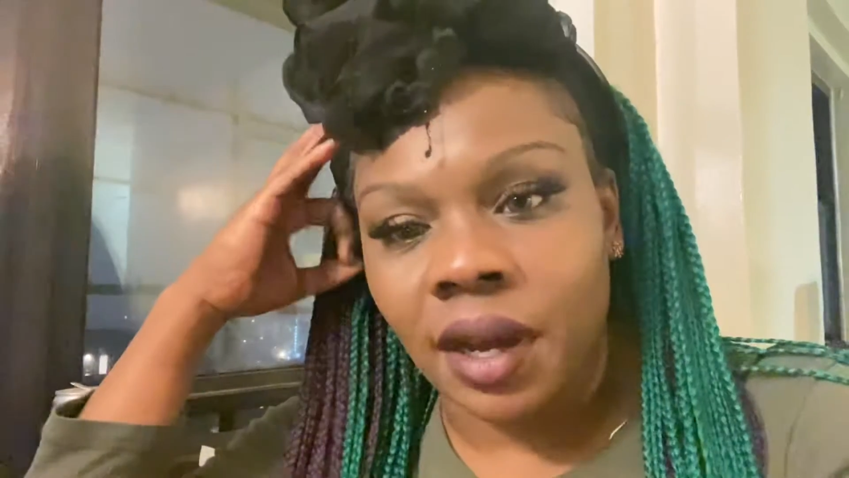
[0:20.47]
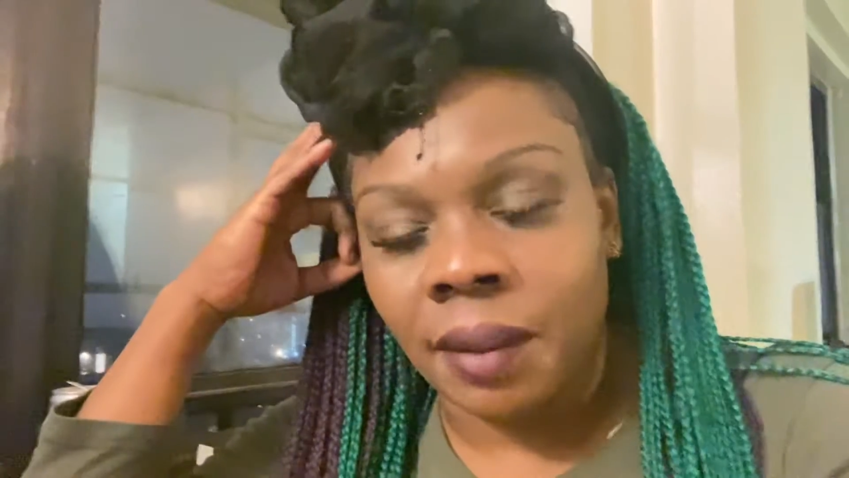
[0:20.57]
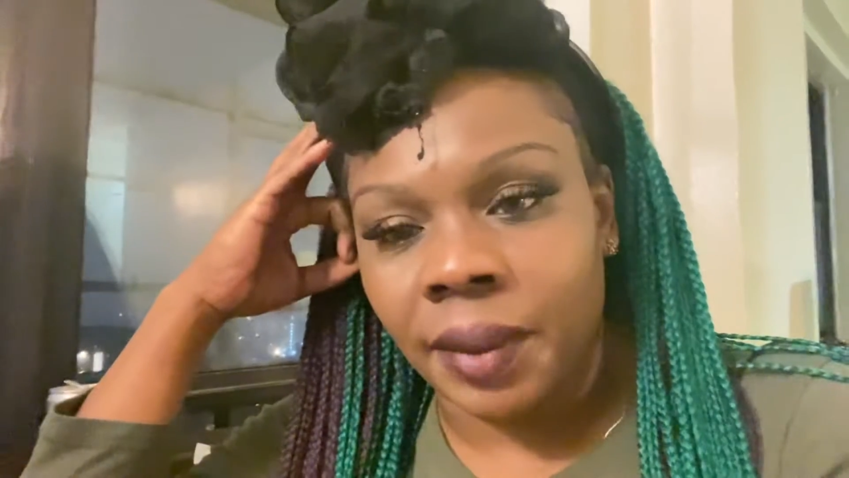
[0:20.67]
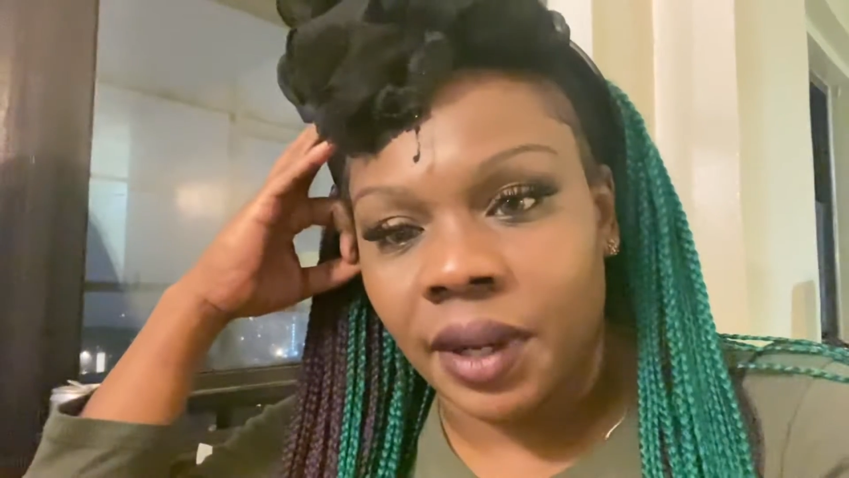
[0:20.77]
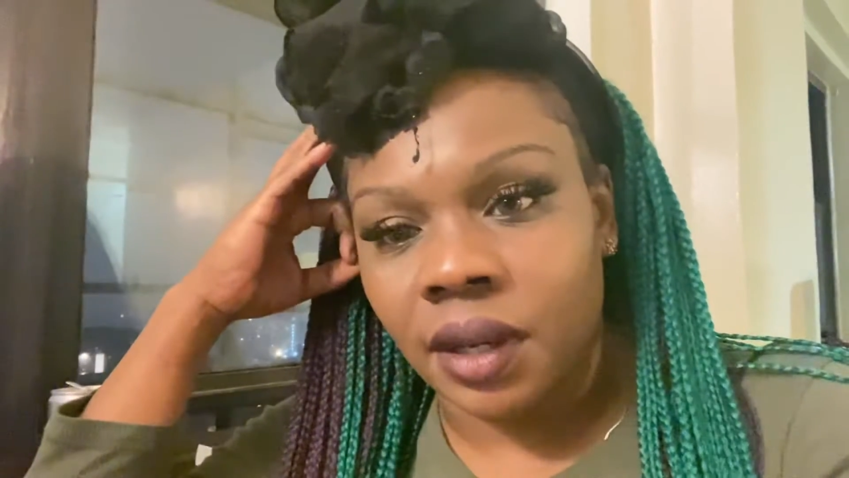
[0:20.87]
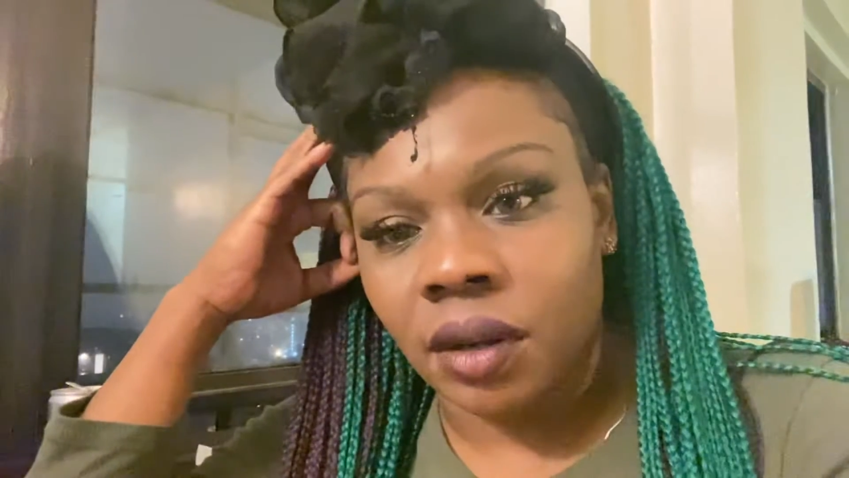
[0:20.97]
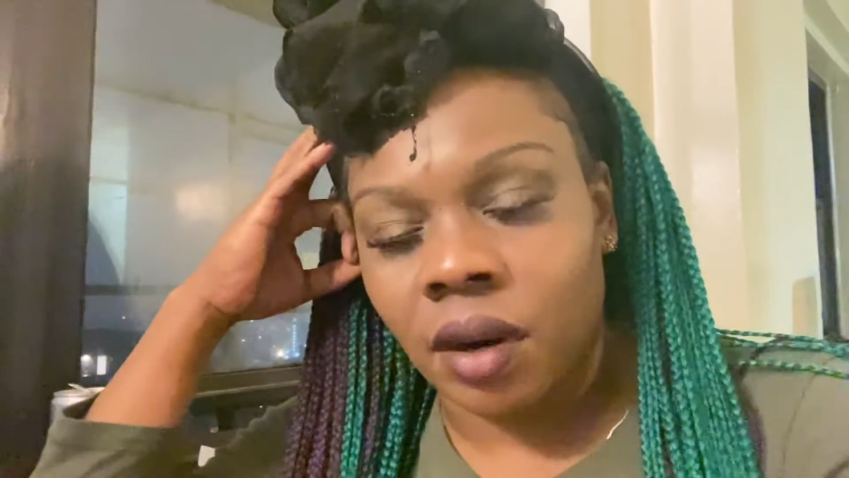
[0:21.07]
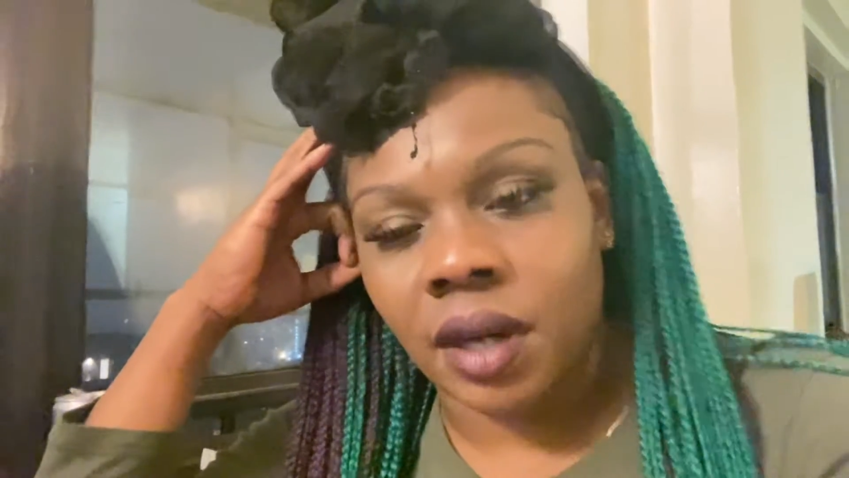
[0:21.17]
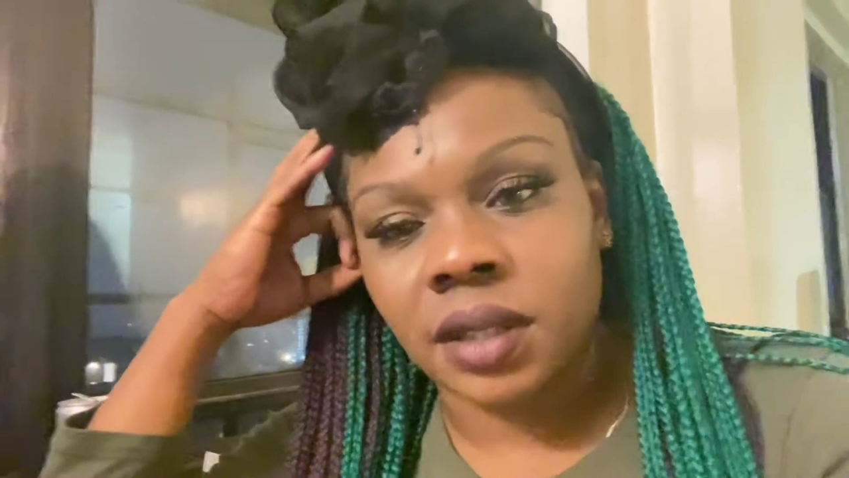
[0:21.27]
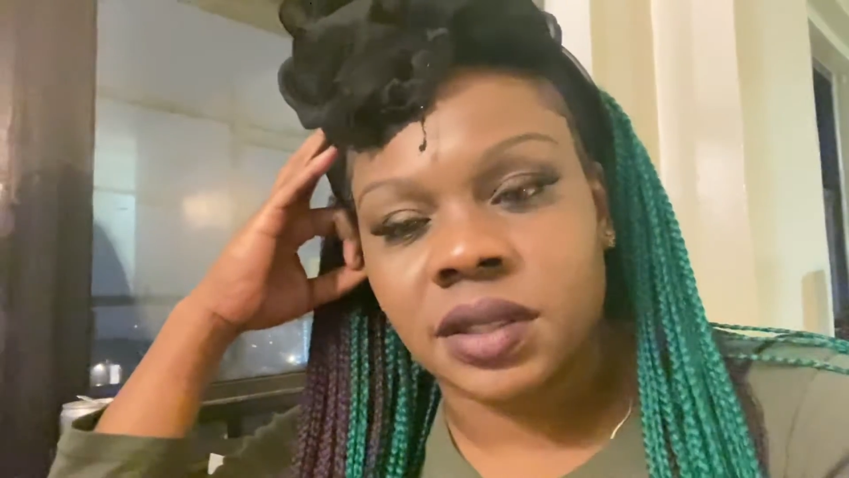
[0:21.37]
humbug
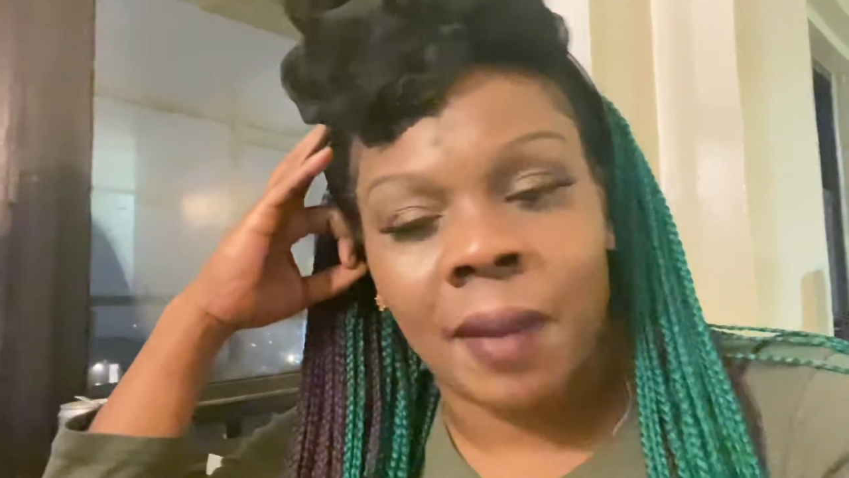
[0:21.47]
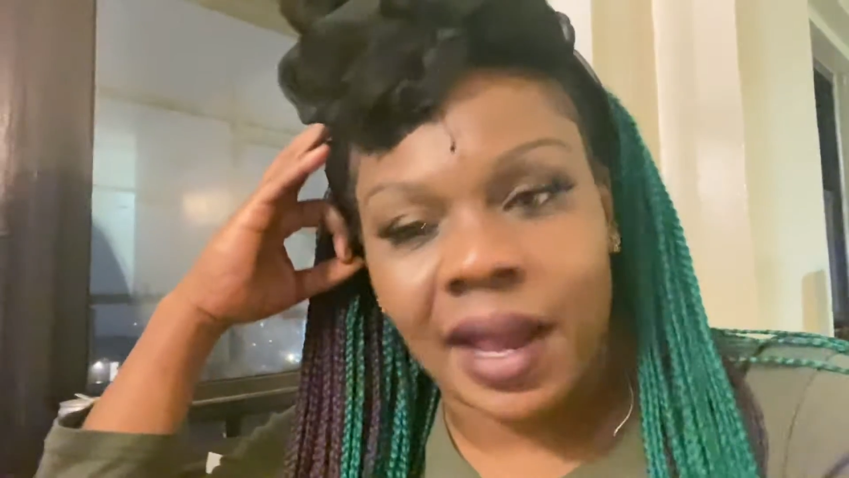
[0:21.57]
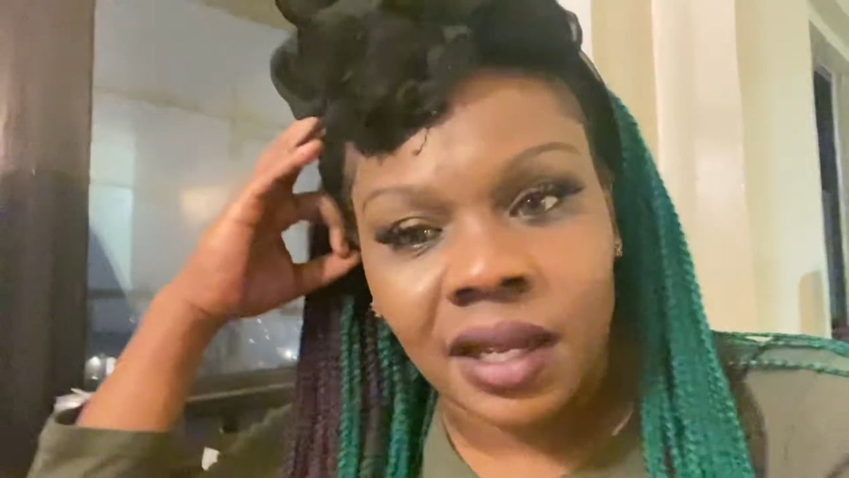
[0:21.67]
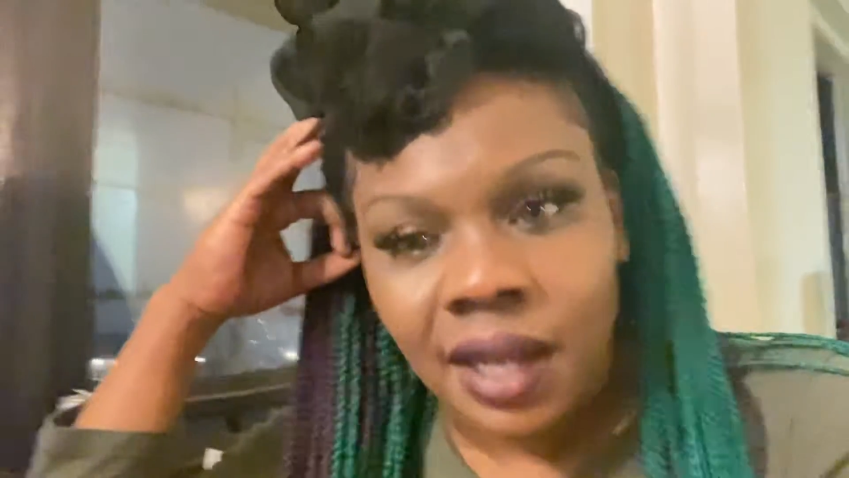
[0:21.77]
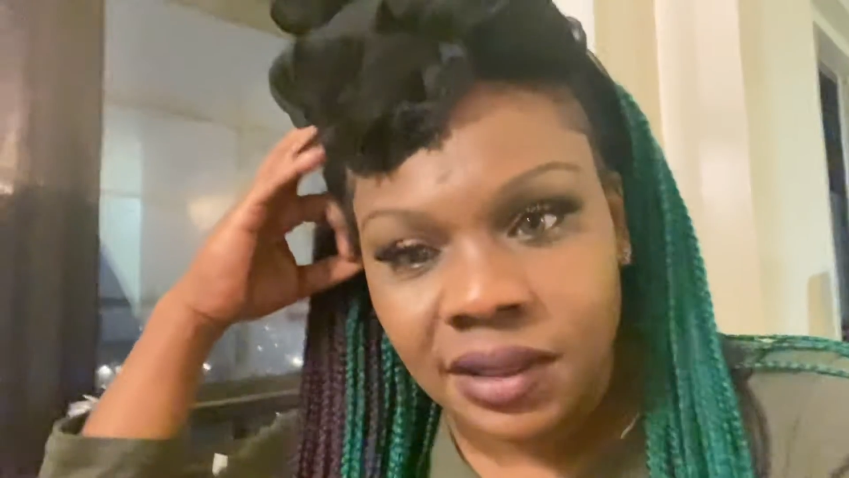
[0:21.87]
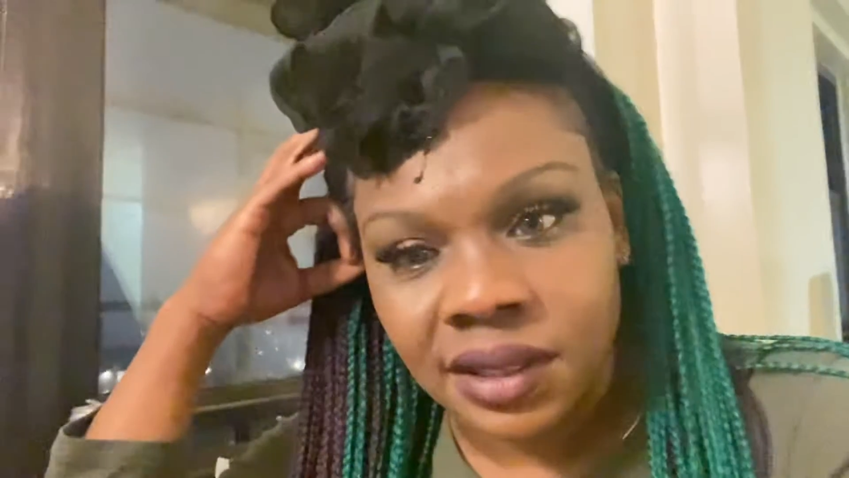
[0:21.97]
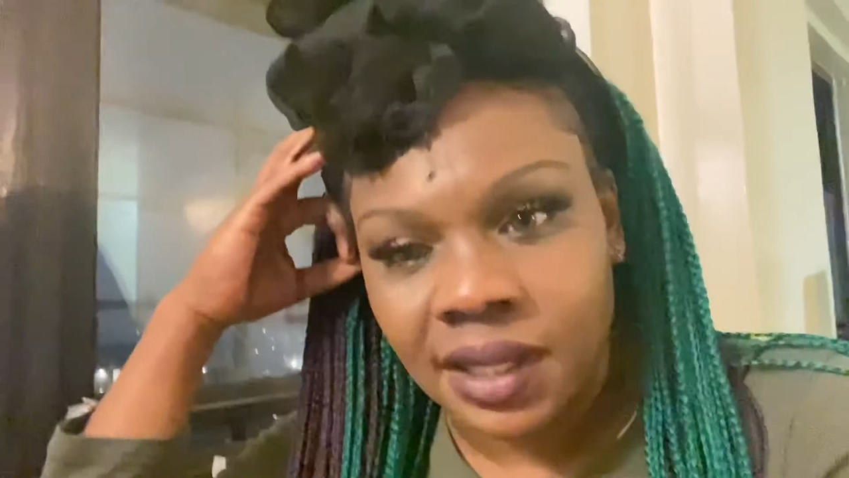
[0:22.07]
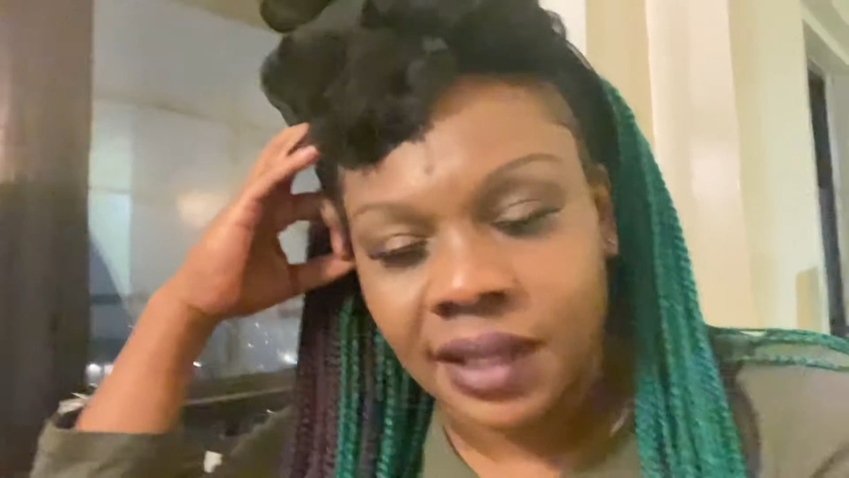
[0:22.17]
or somebody cousin